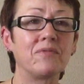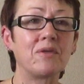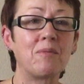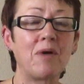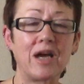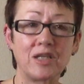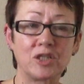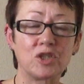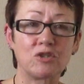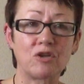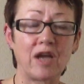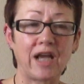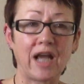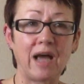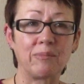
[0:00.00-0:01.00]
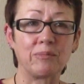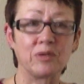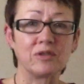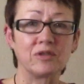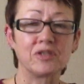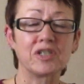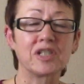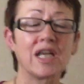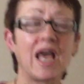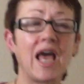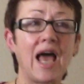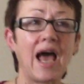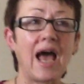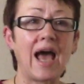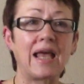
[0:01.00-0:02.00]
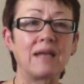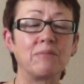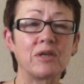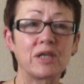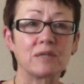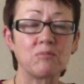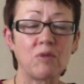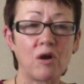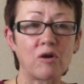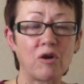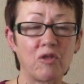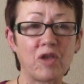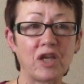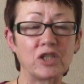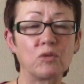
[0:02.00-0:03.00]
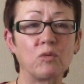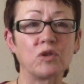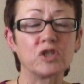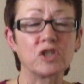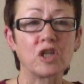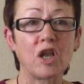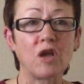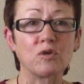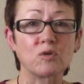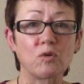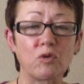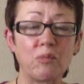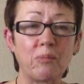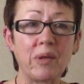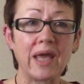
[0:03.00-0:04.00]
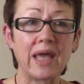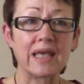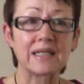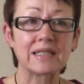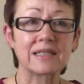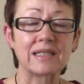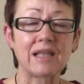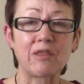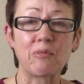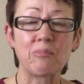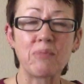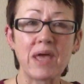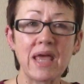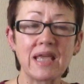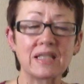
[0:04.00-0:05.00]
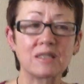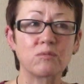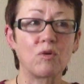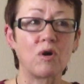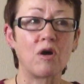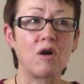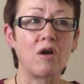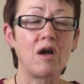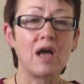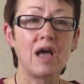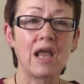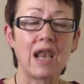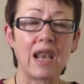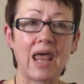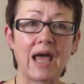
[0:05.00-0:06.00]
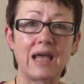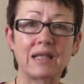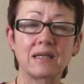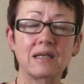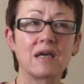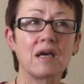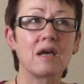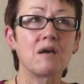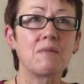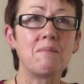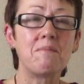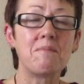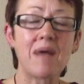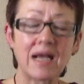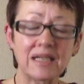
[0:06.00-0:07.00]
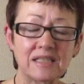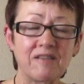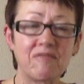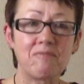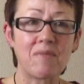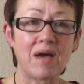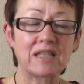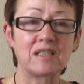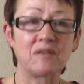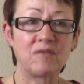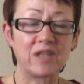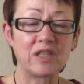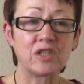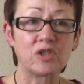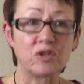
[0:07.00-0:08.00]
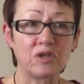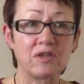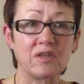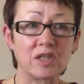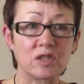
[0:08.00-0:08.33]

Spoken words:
the miners' strike happened, and because Margaret Thatcher wanted to close all the pits. Now the pits were like massive industry in